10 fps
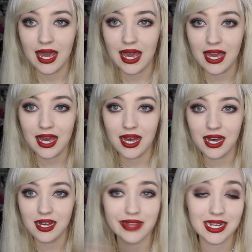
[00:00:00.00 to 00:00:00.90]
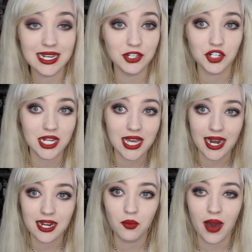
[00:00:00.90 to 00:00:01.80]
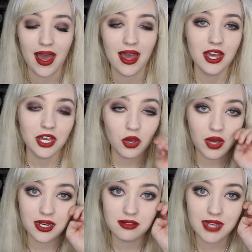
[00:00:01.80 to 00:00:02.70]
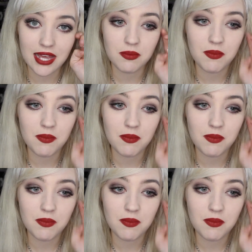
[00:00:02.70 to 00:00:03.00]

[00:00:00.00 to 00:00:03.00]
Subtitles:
here, like literally anywhere. You can get